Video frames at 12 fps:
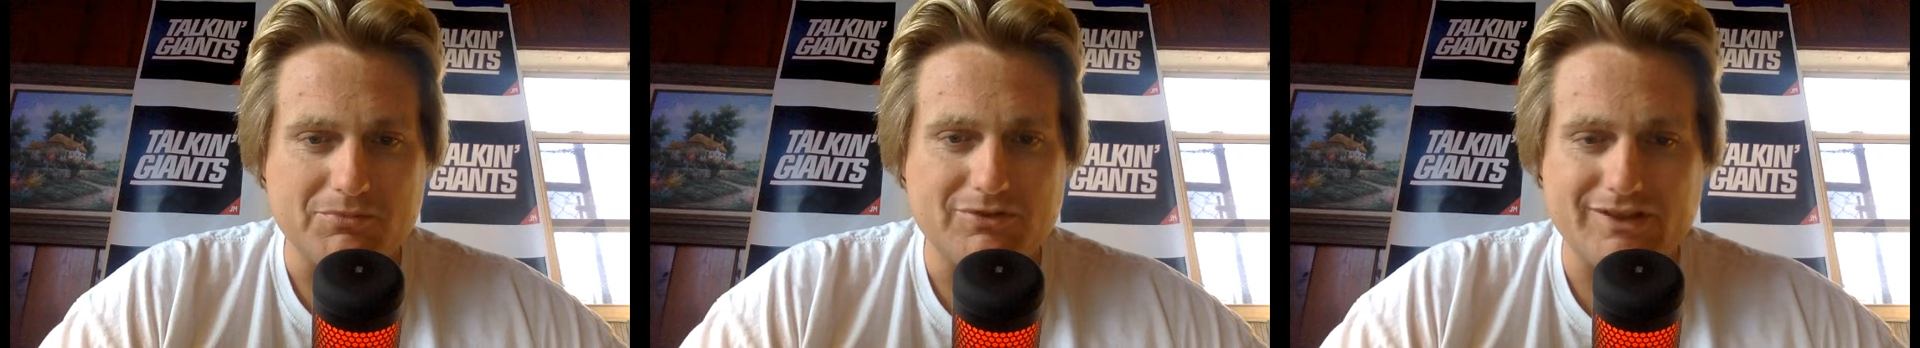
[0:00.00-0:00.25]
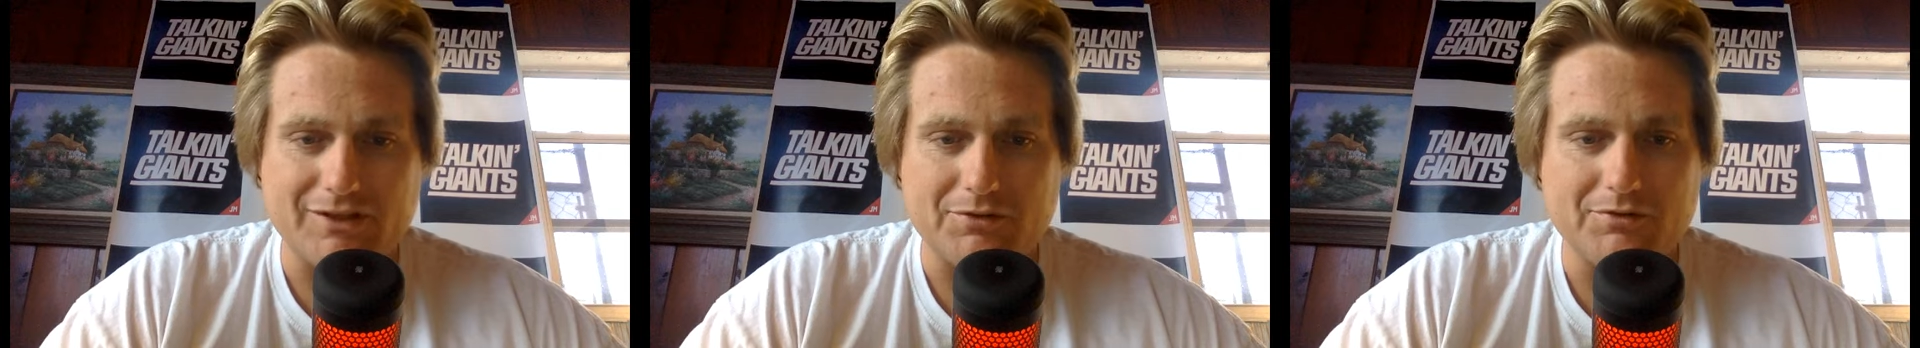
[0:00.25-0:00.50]

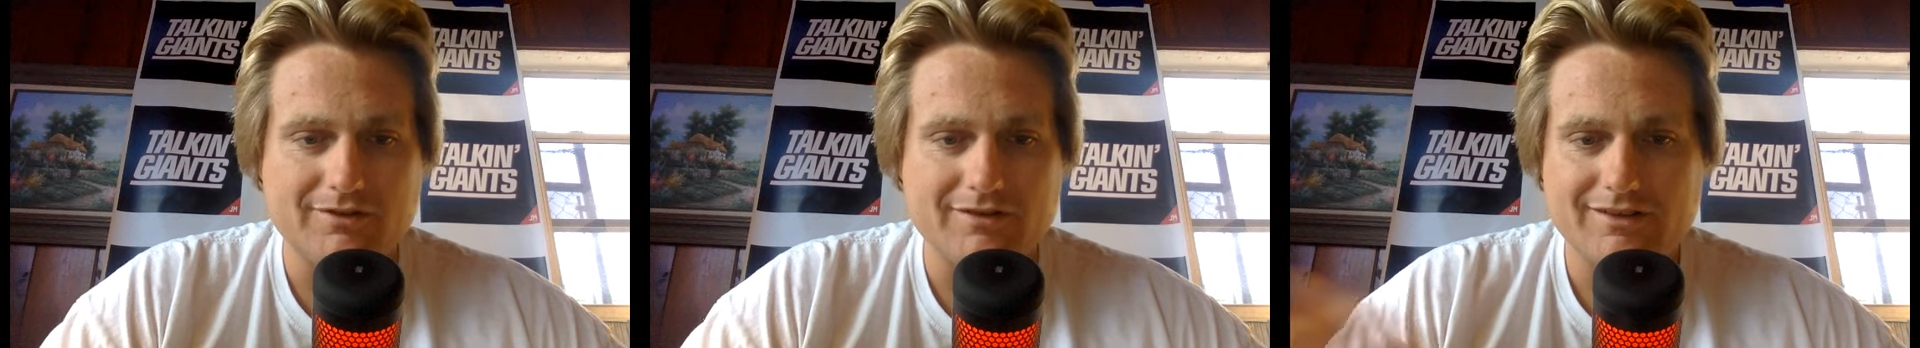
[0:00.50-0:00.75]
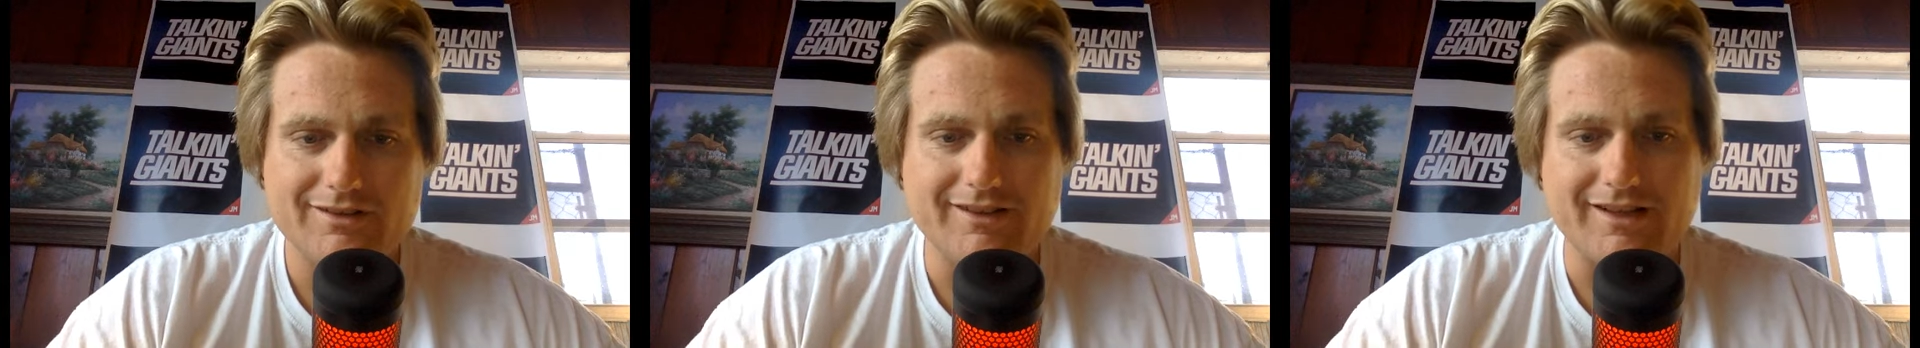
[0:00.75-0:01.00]
You know,
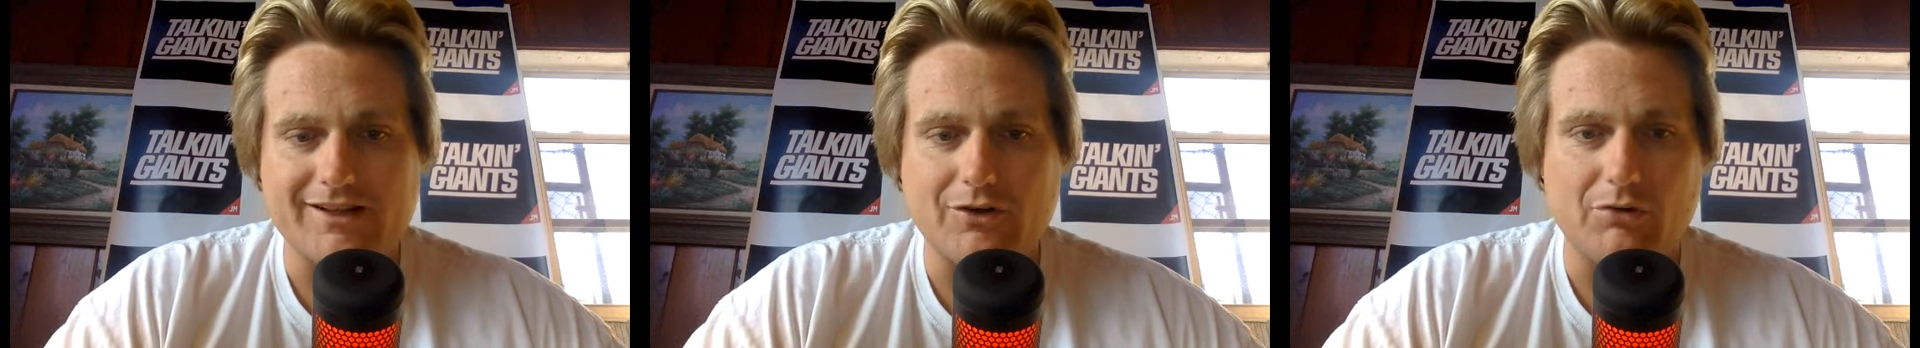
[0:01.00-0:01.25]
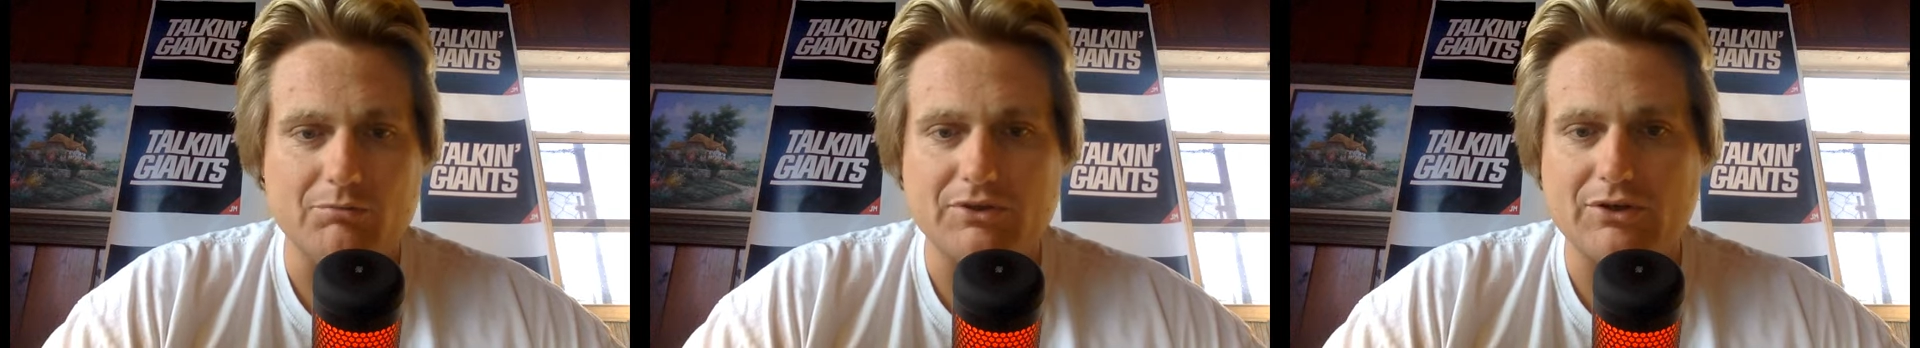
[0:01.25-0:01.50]
yeah,
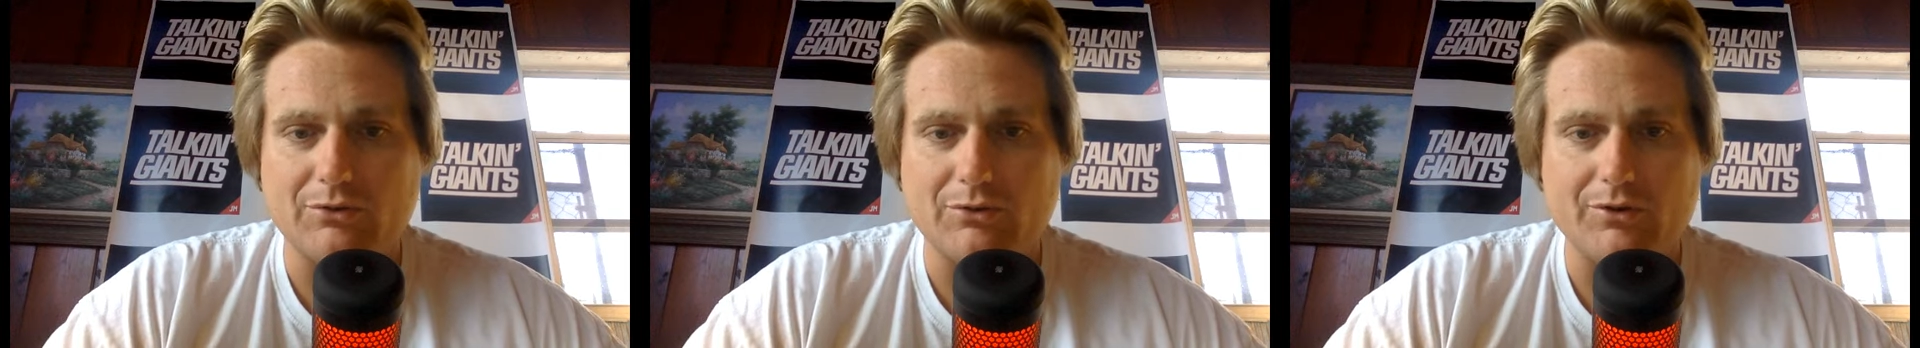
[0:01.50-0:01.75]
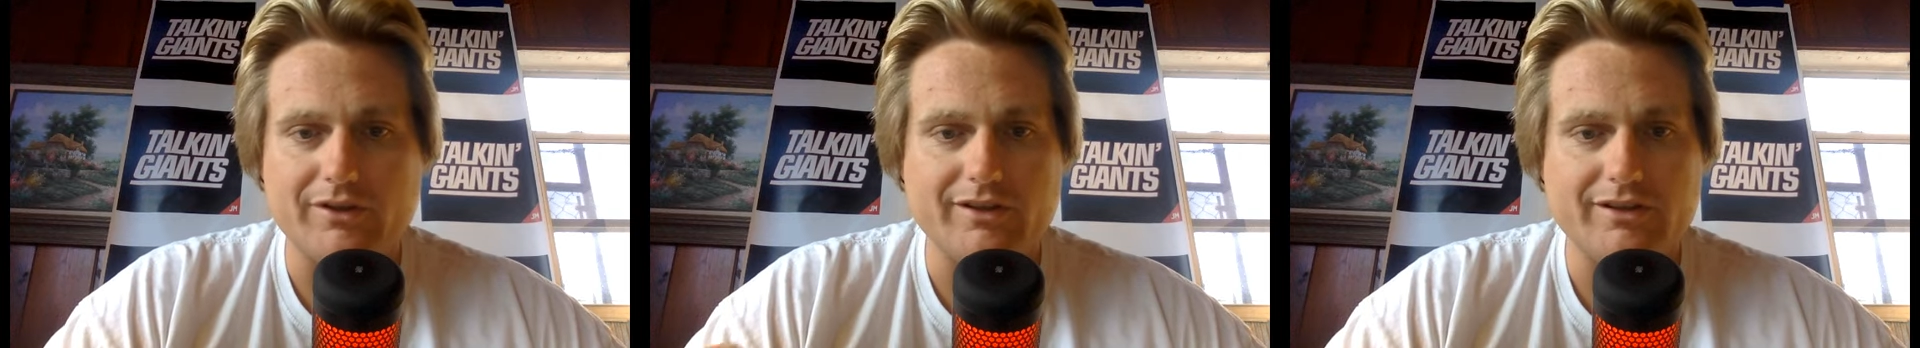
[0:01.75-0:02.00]
Colt
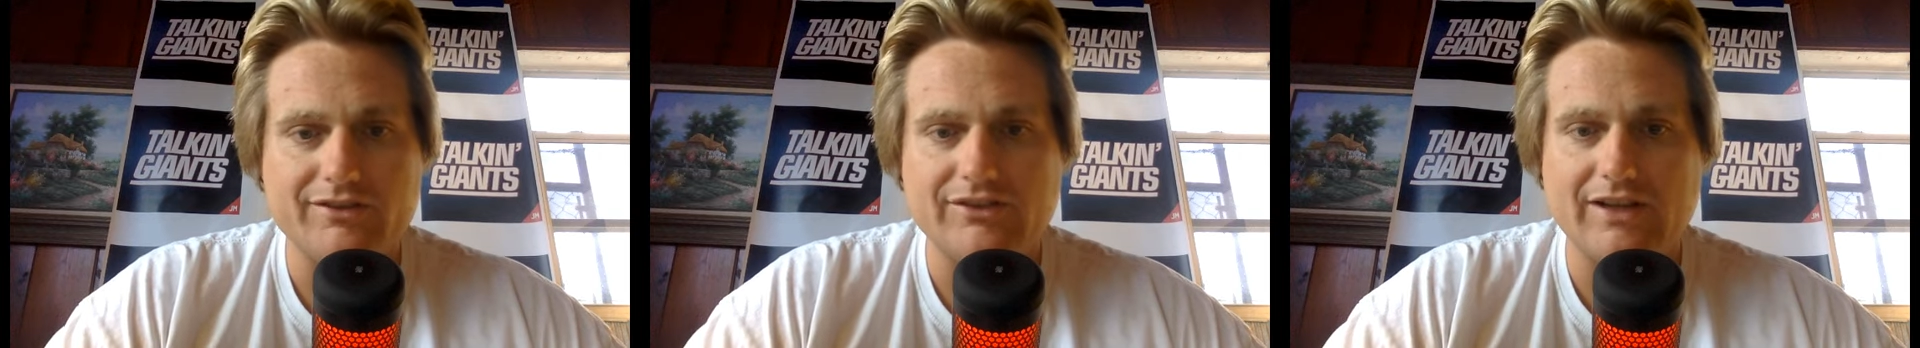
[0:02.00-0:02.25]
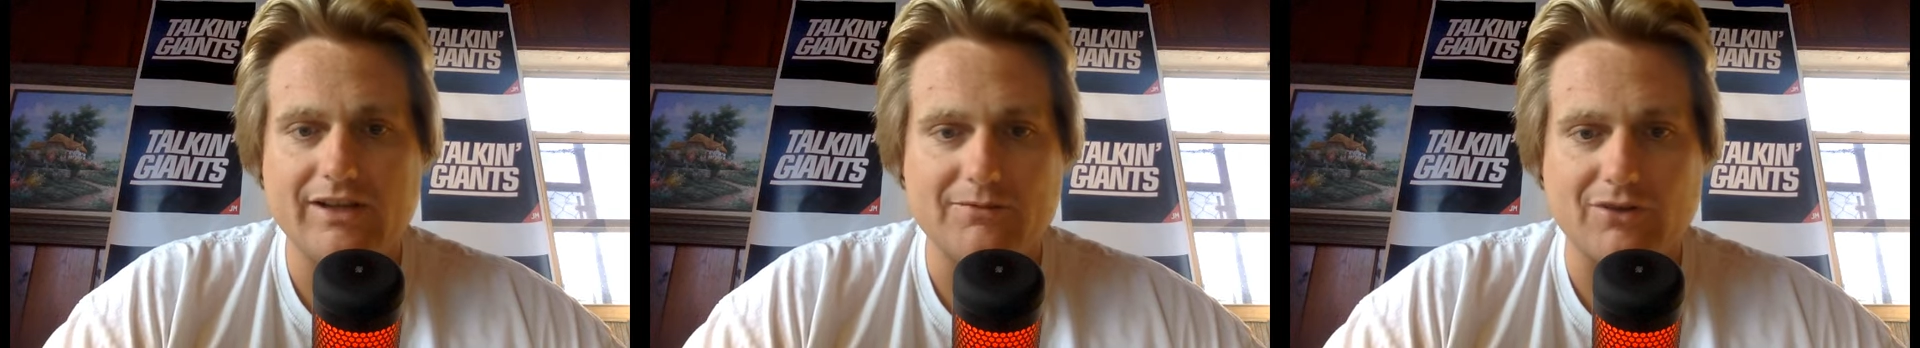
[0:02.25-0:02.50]
McCoy,
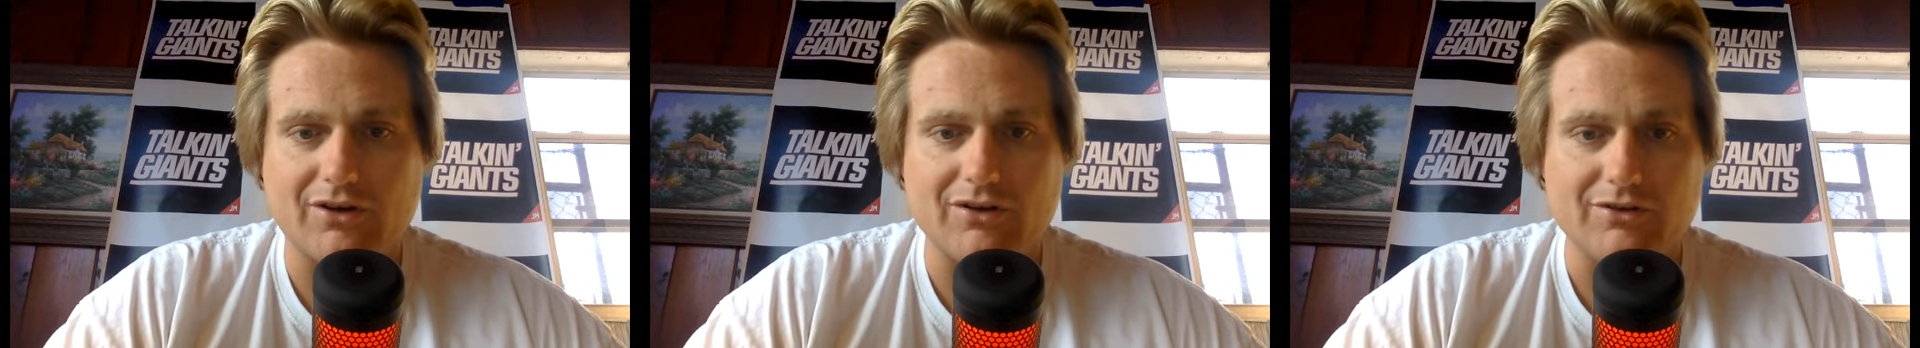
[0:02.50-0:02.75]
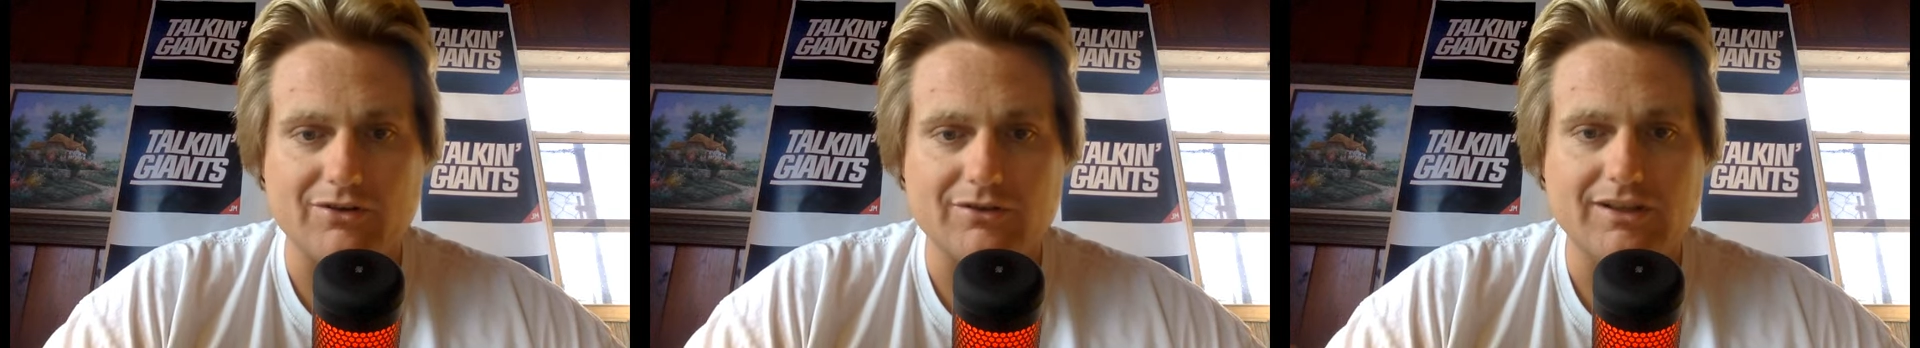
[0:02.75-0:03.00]
Sam
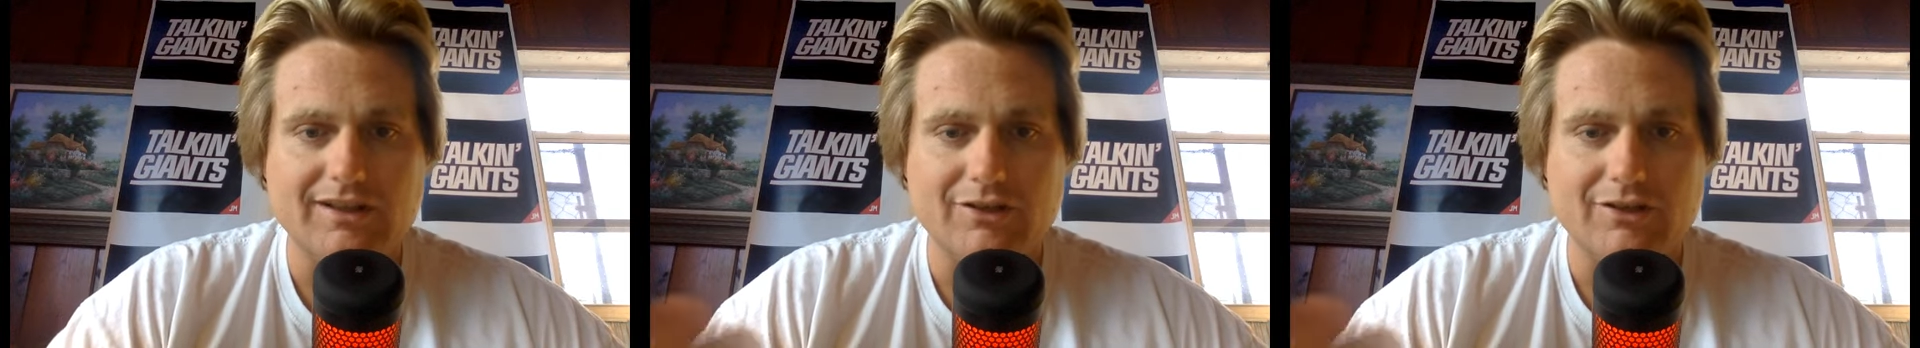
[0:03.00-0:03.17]
Darnold,